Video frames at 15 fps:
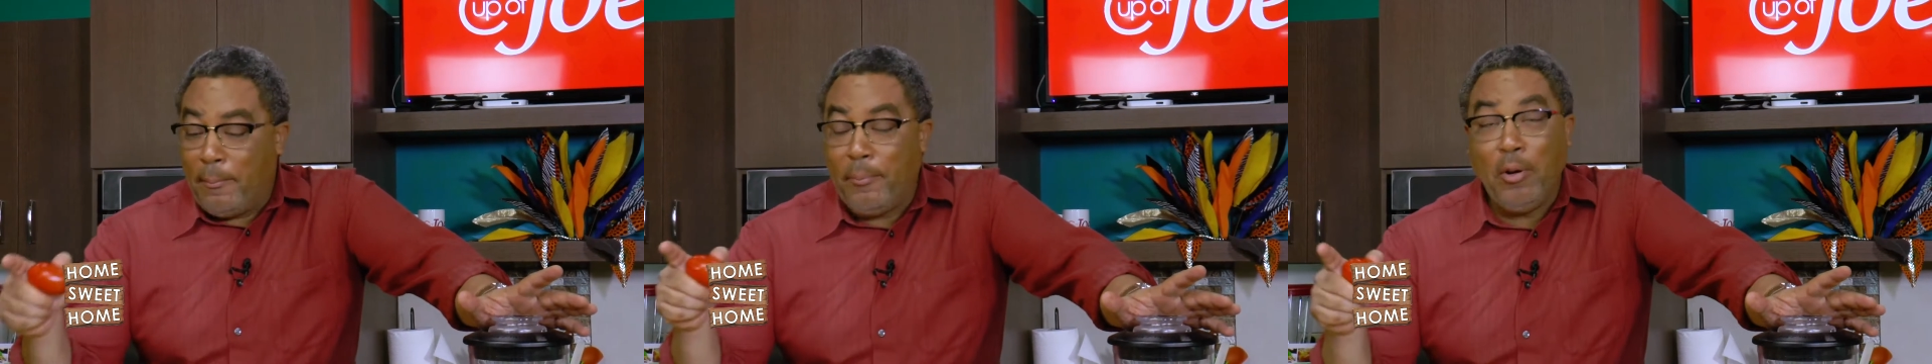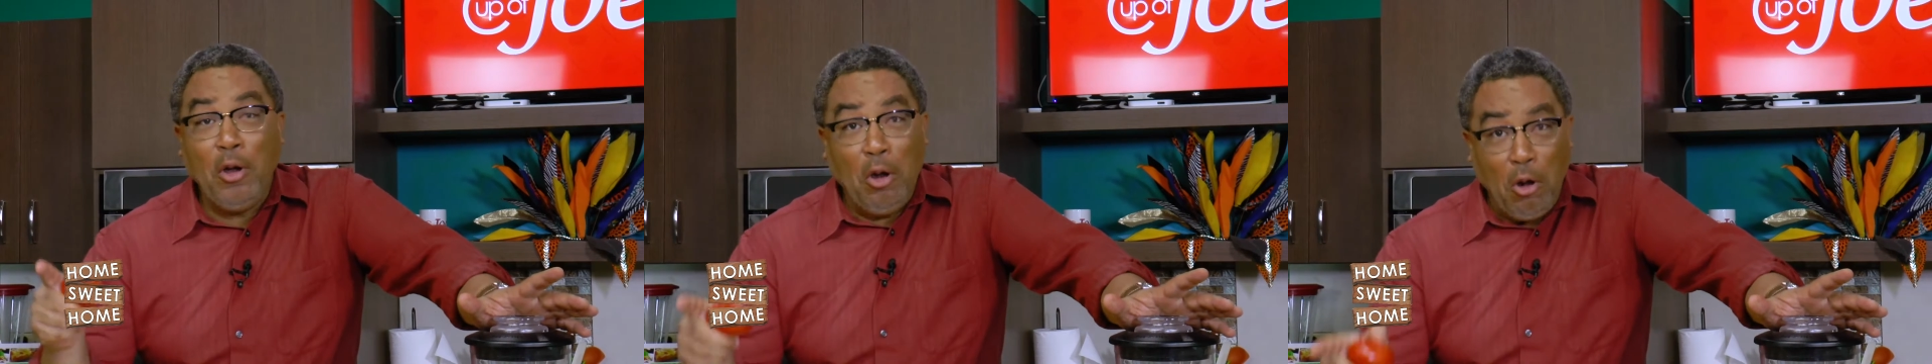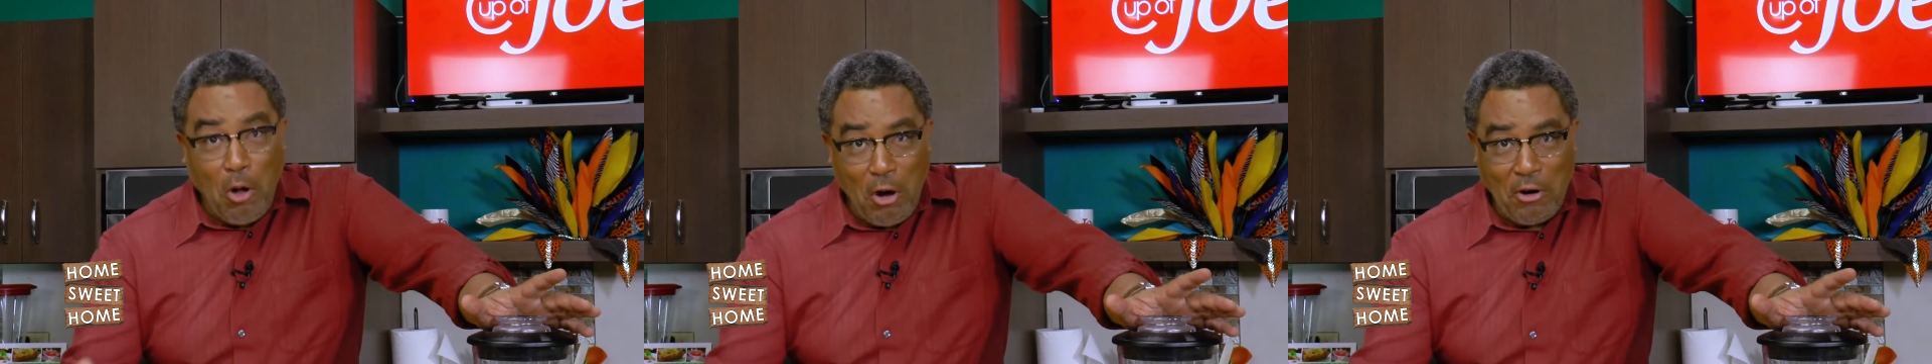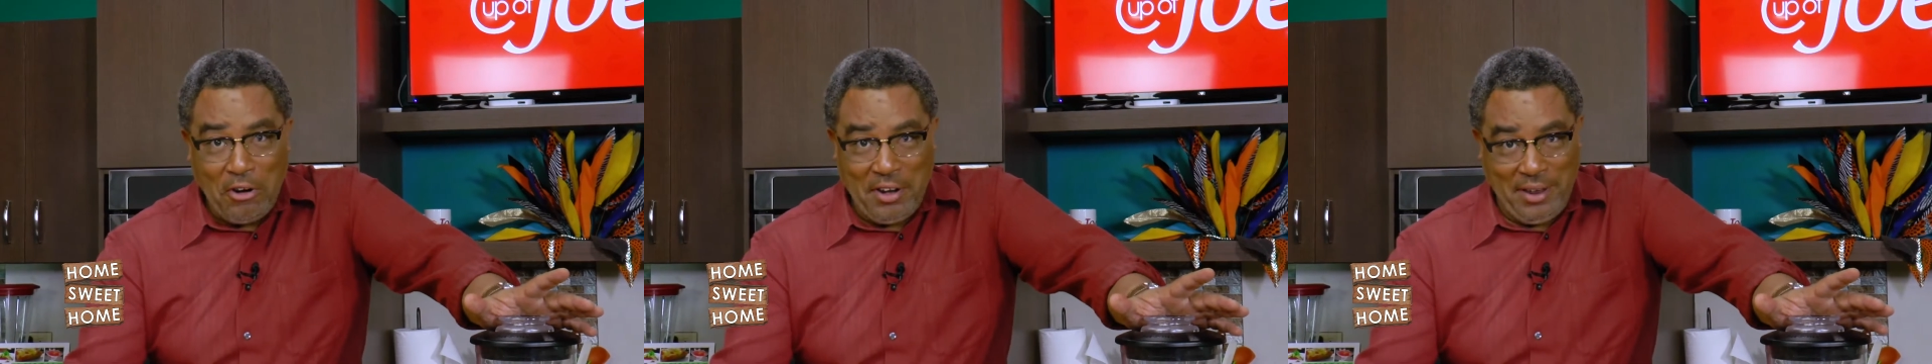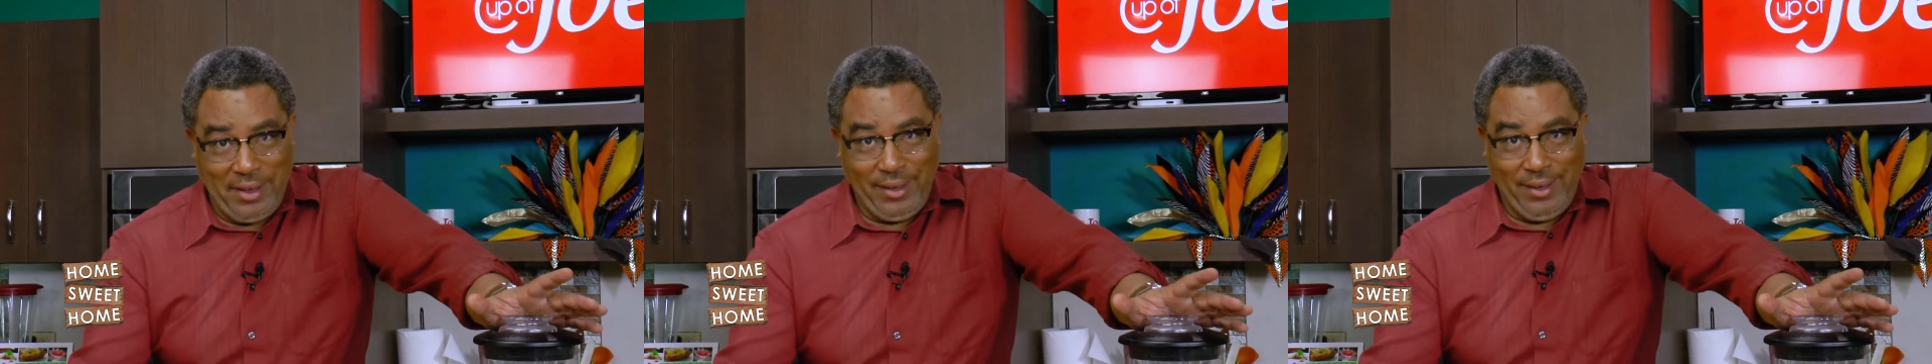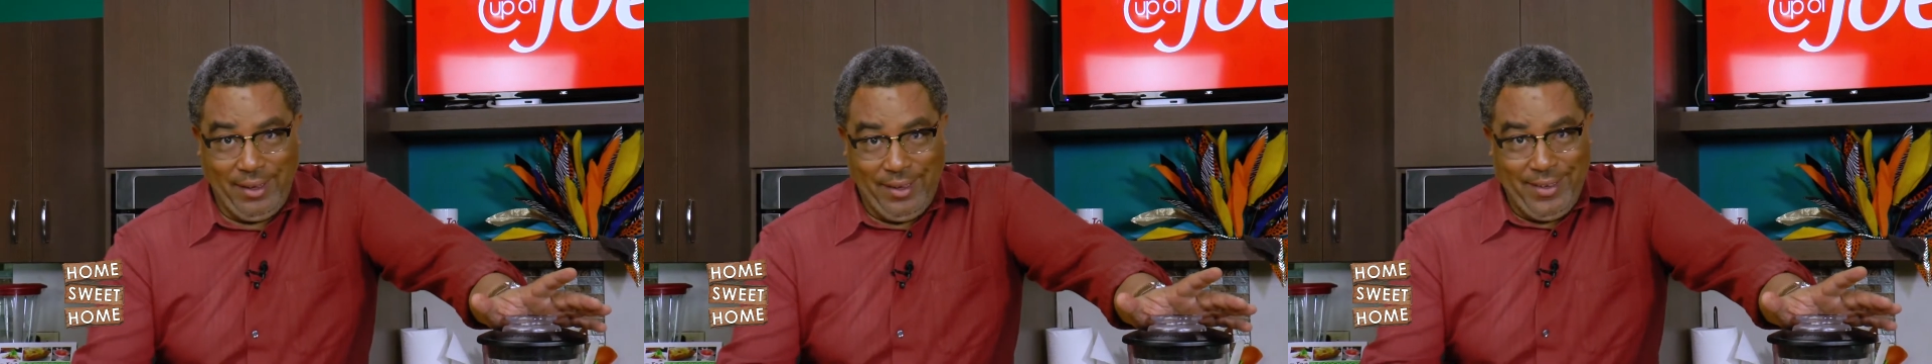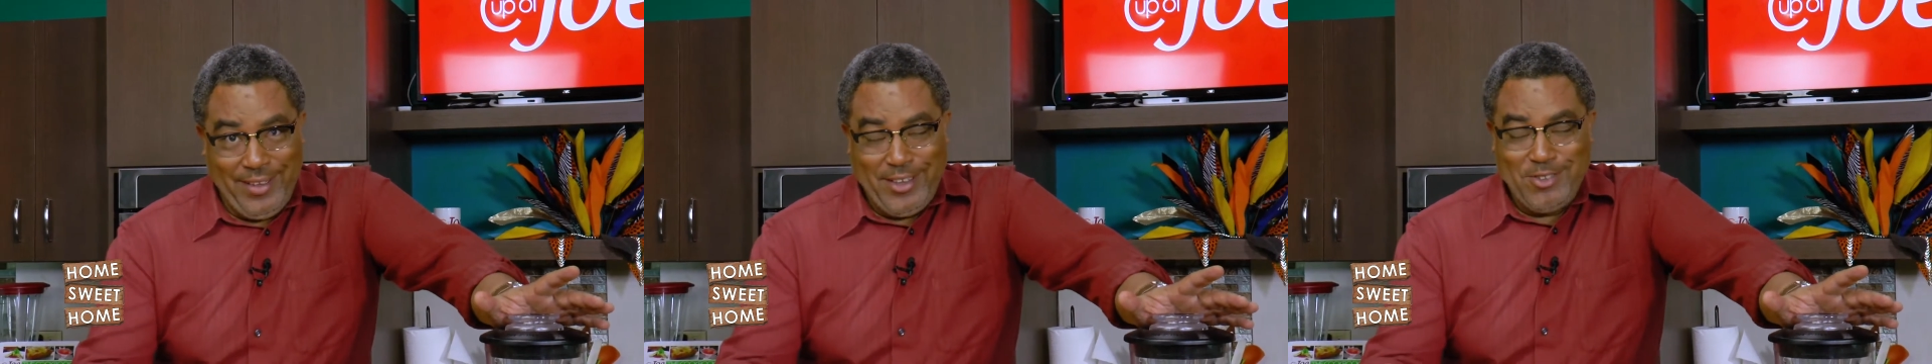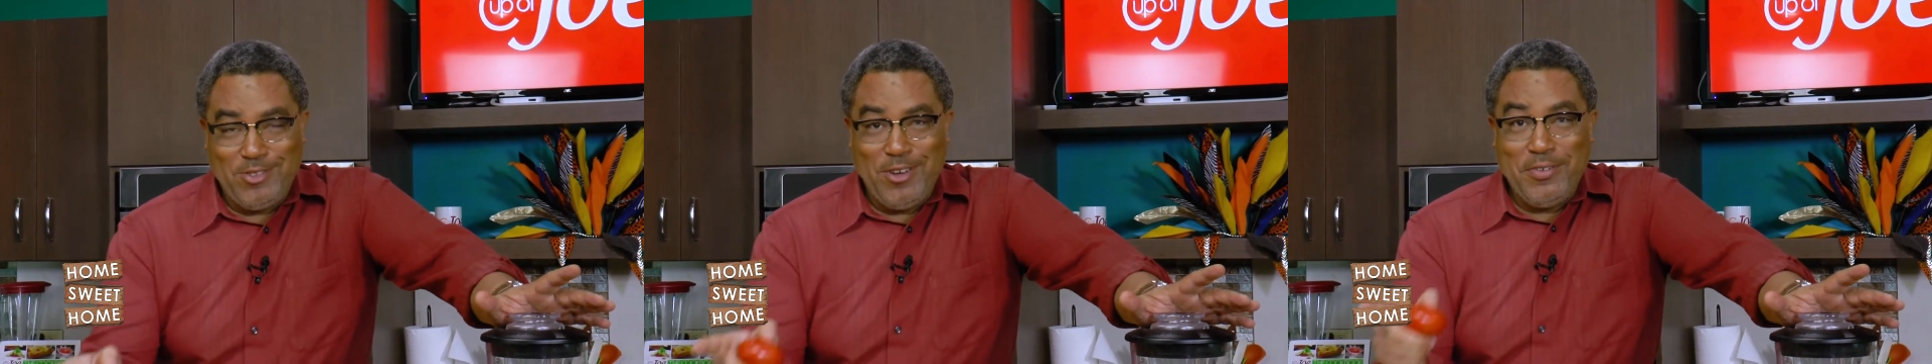pholourie.
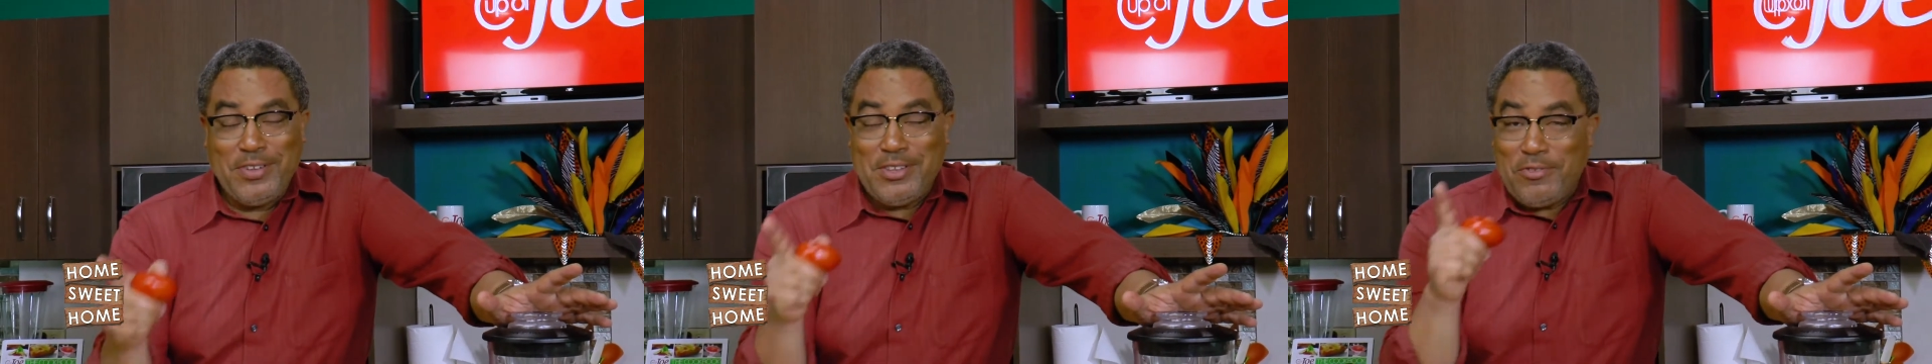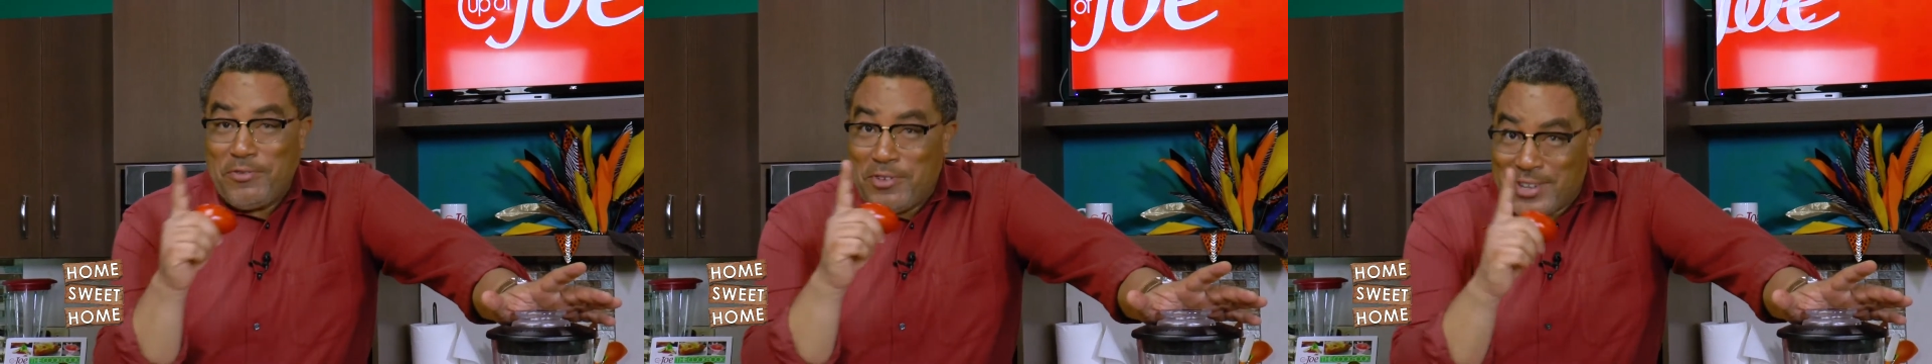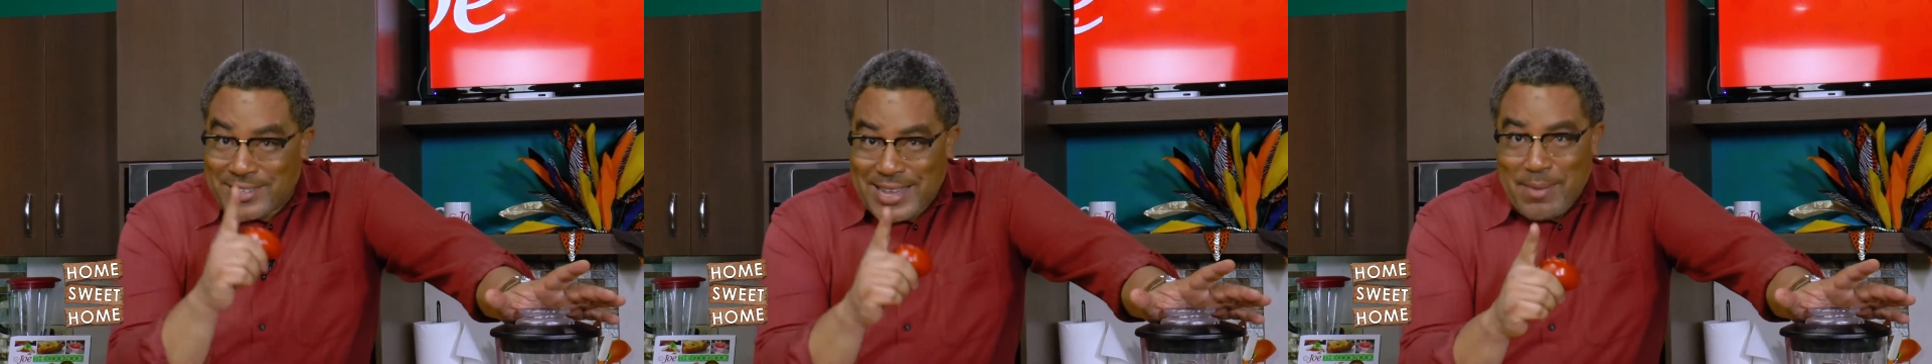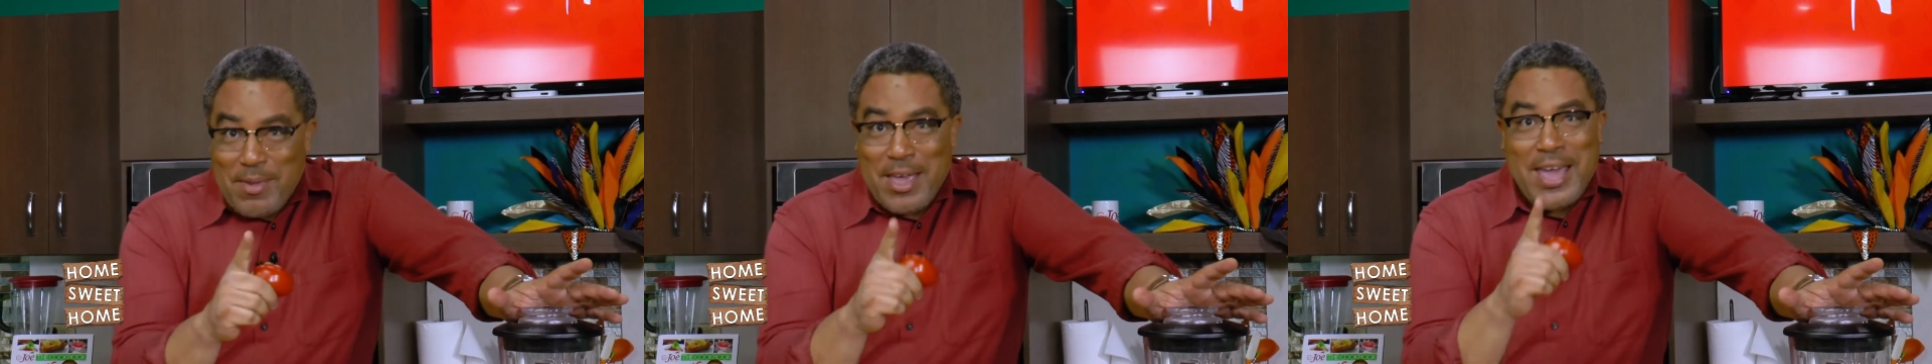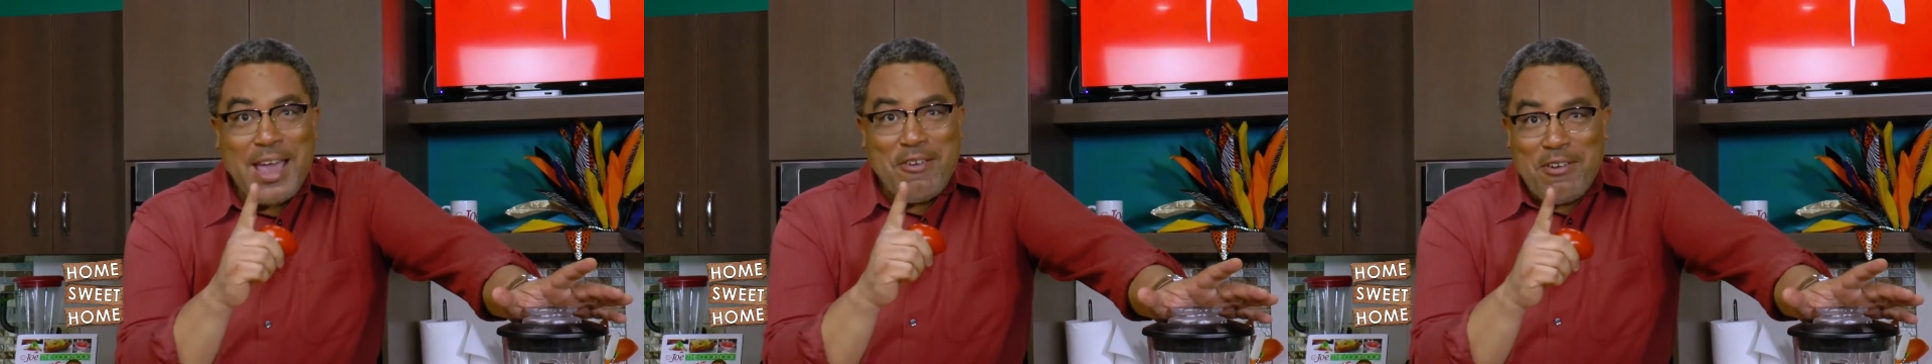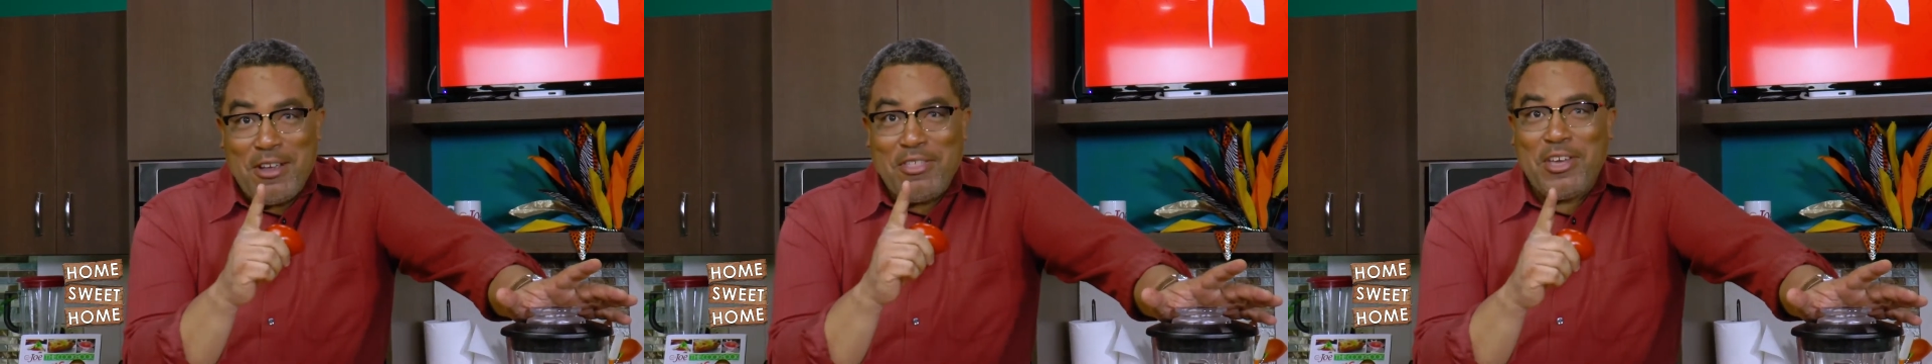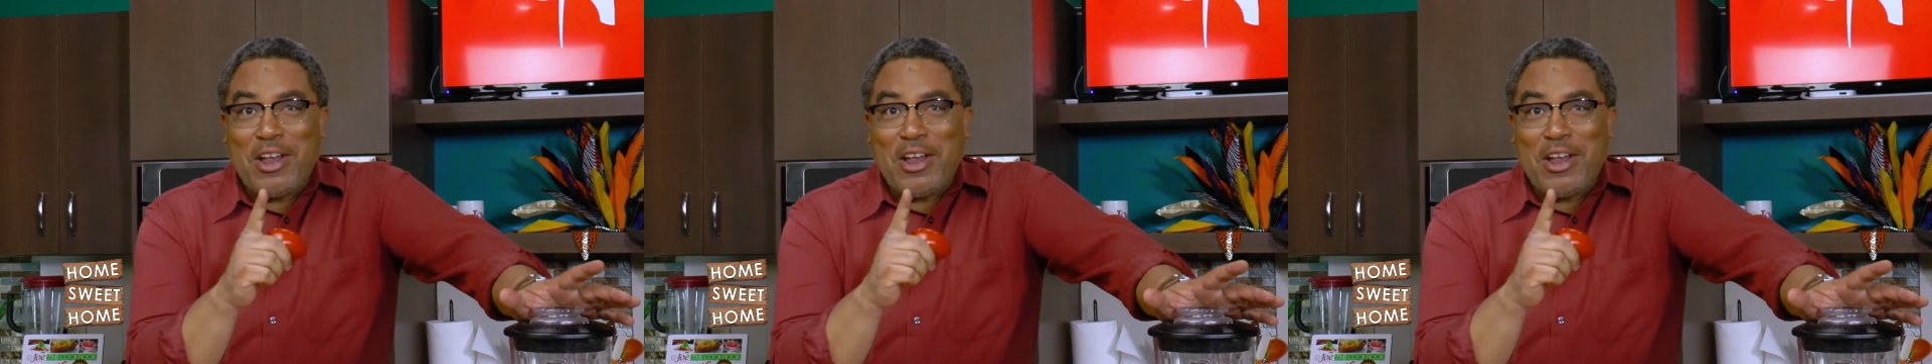So if it's the first time you're hearing